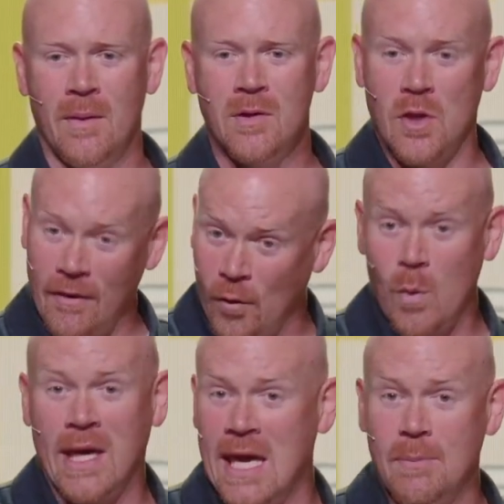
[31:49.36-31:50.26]
So therefore,
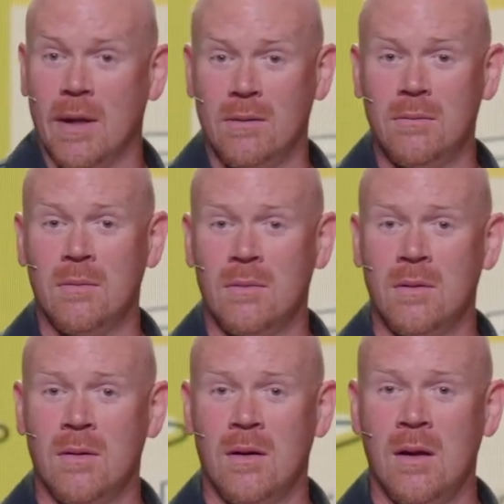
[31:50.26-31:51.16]
we keep it.
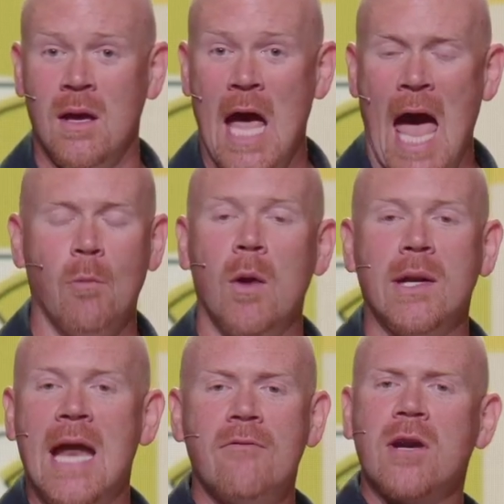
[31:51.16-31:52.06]
And we
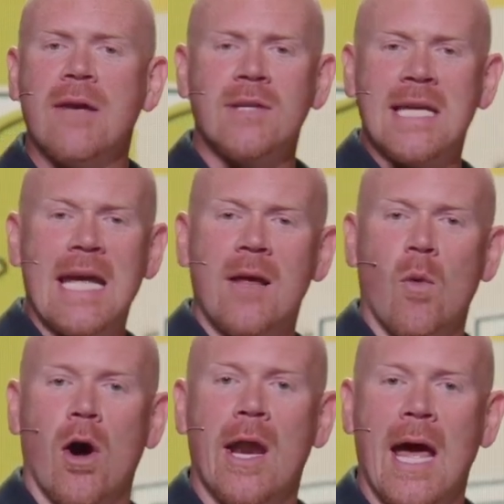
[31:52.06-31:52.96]
would never give it to
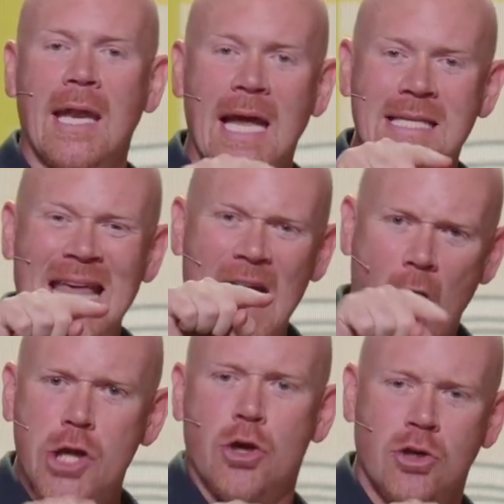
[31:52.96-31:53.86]
anyone unless they
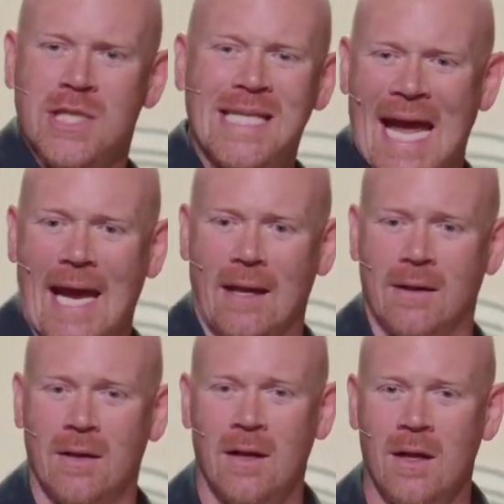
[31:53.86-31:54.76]
understand.
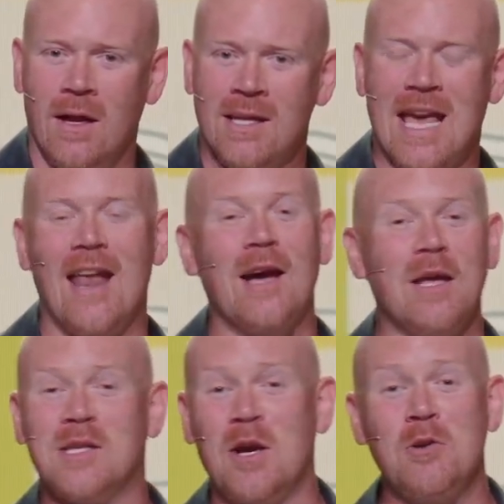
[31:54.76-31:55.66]
It's kind of like
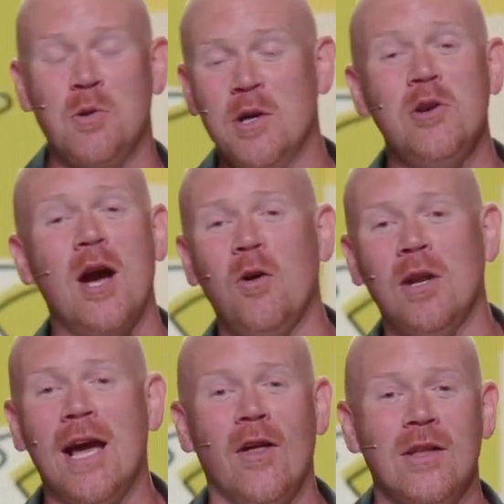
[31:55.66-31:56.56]
in surgery. You're not going
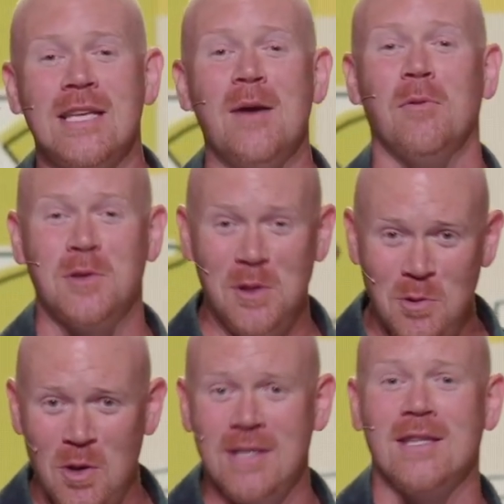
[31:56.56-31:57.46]
to lay on the table until you
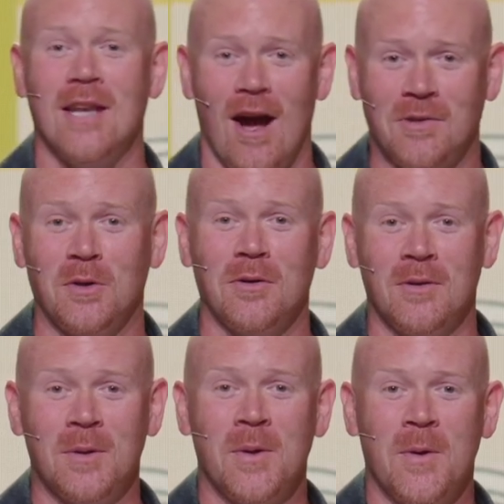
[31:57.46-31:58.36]
trust the doctor.
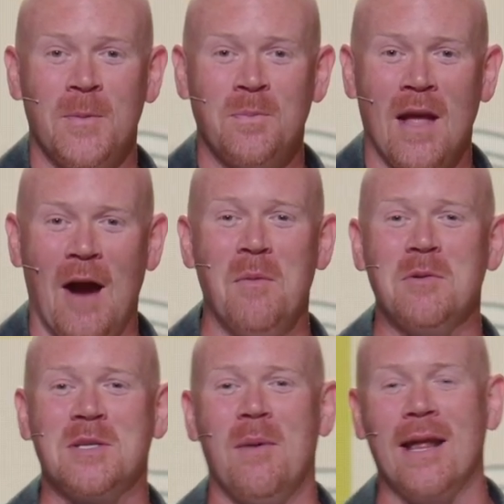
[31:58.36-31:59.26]
I
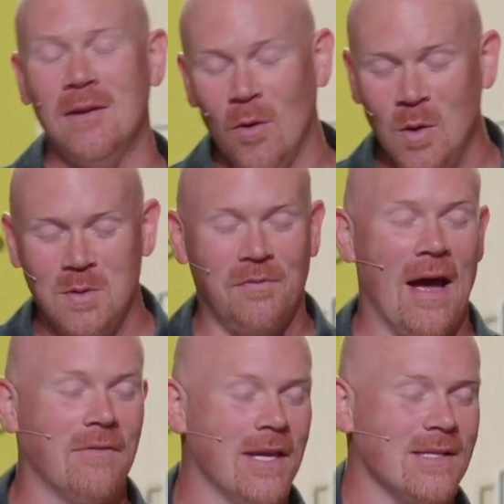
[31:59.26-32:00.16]
remember somebody, you know, of course, with
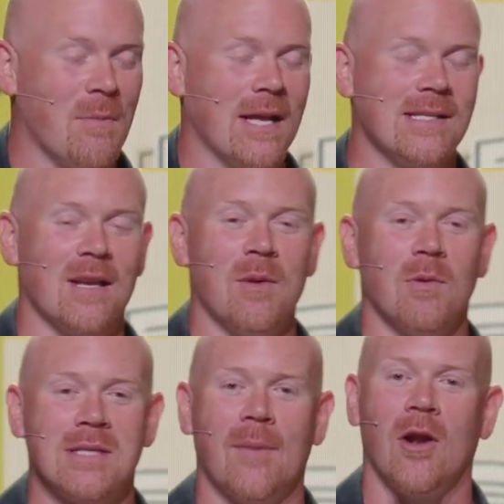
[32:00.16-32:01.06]
five kids, somebody said to me
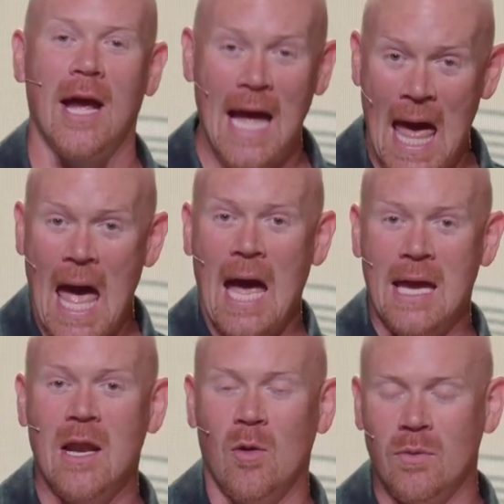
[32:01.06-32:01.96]
one time, they're like, hey,
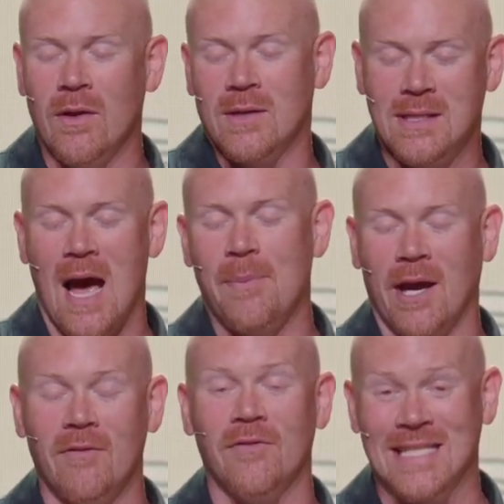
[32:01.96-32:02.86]
you know, the, the,
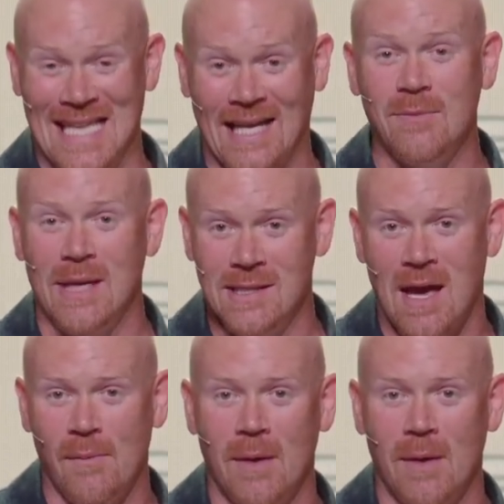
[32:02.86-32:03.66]
topic of a vasectomy has come